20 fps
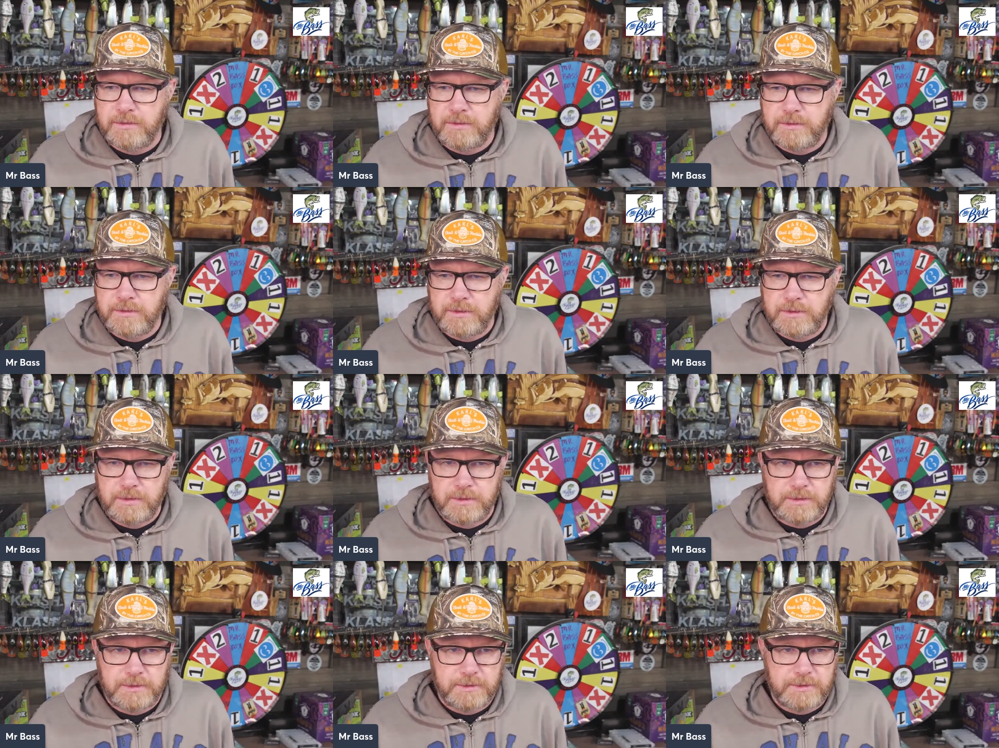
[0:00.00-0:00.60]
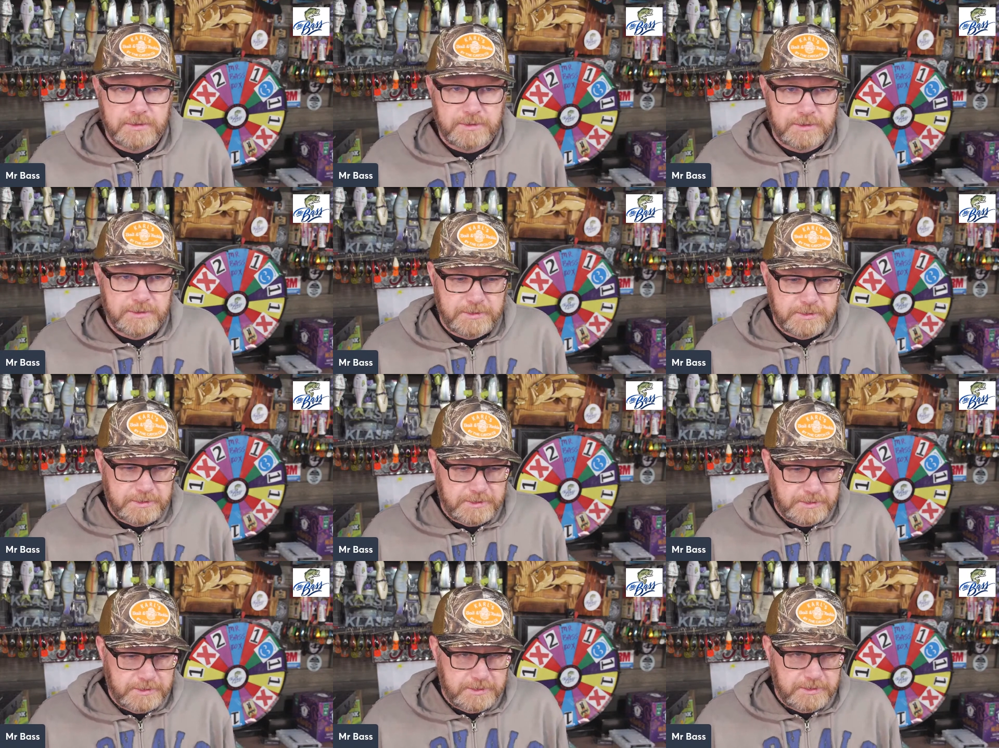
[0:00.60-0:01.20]

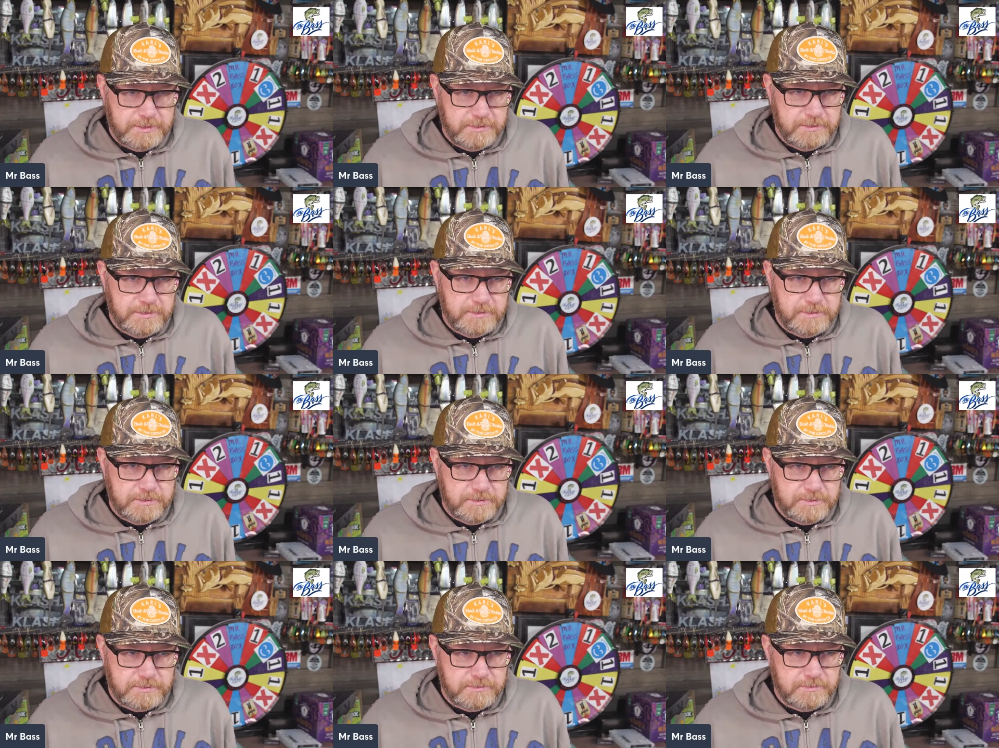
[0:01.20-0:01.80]
Nothing is said.